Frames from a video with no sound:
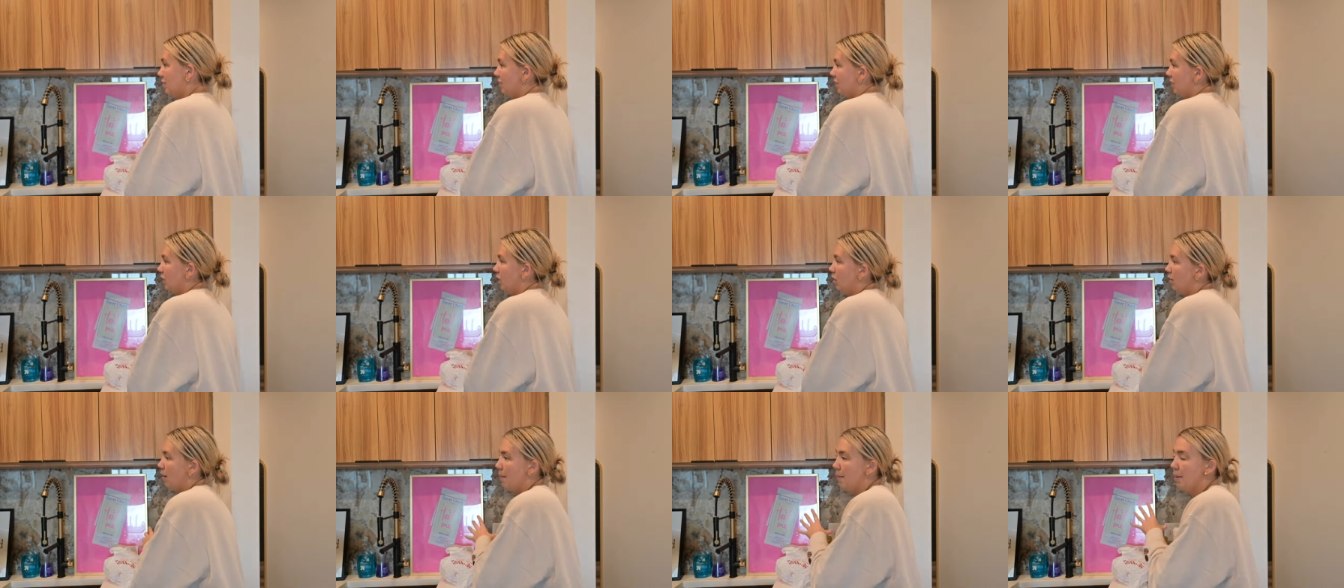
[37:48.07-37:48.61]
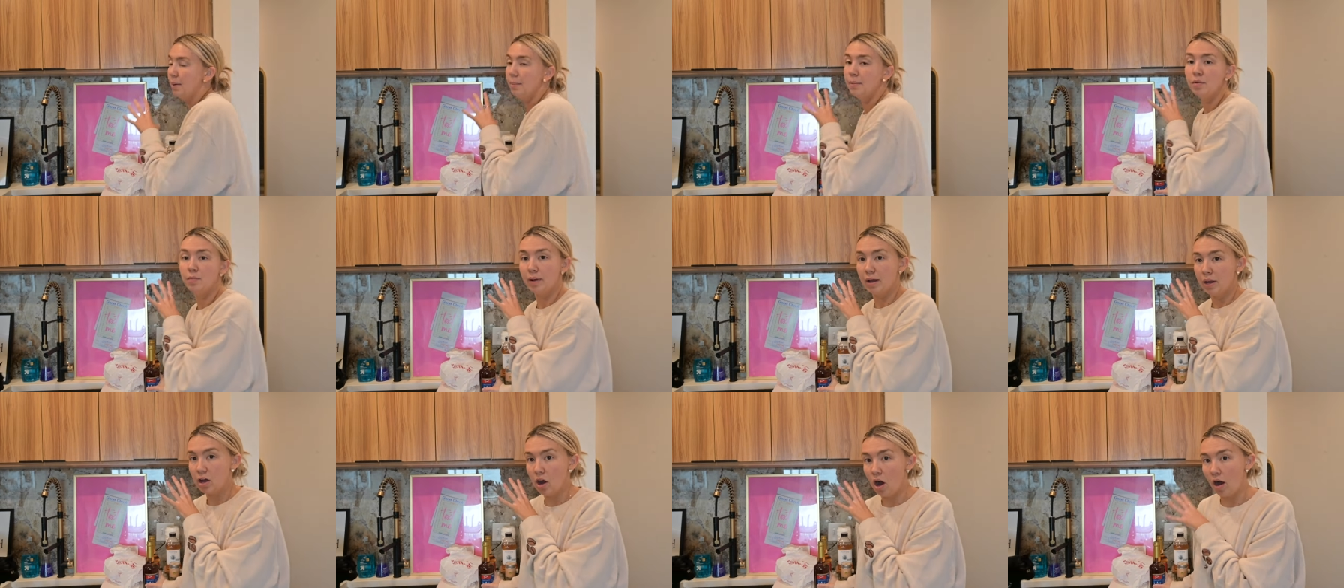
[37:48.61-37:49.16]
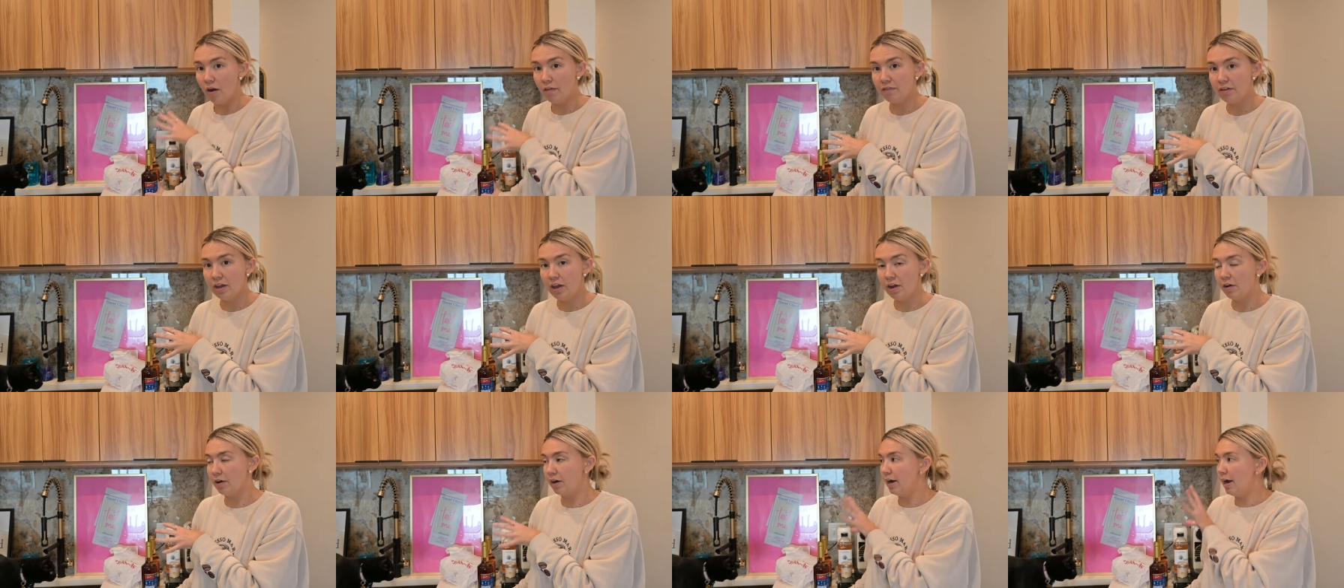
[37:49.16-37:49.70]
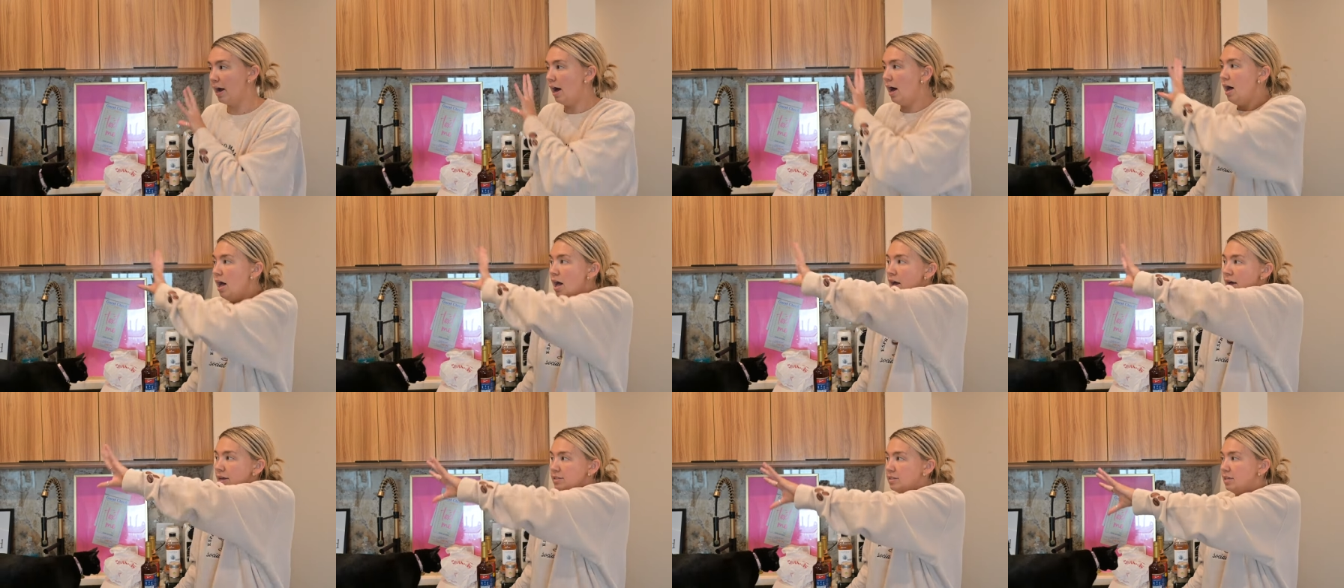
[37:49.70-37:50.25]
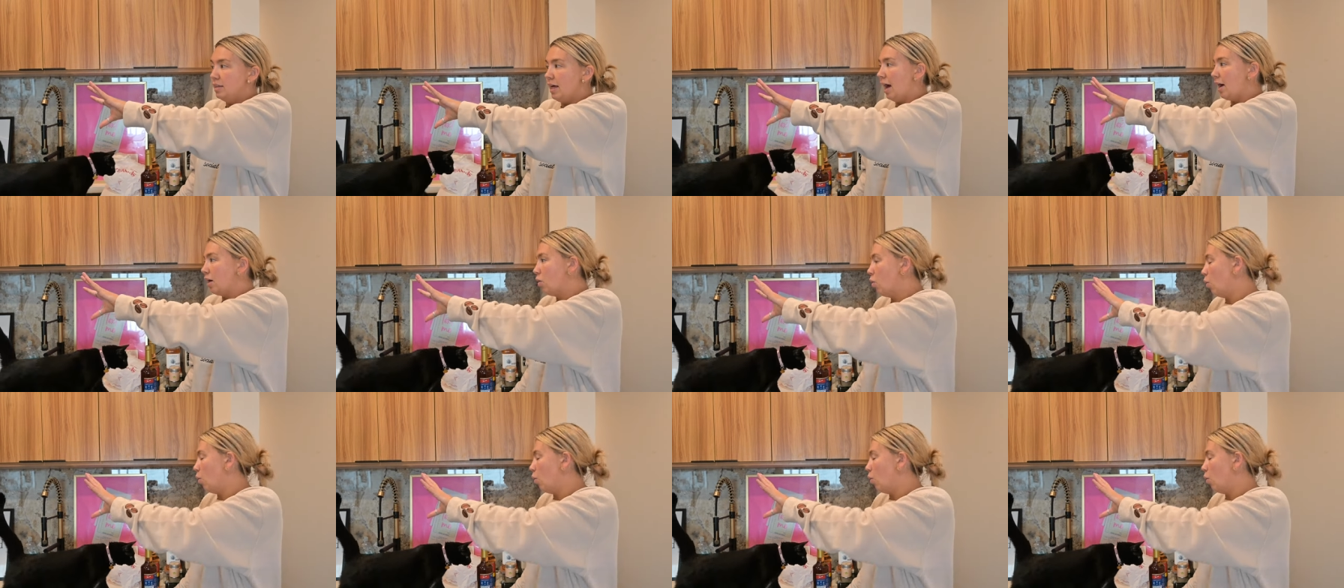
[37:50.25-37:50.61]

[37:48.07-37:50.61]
the video, I'm going to move my coffee area to that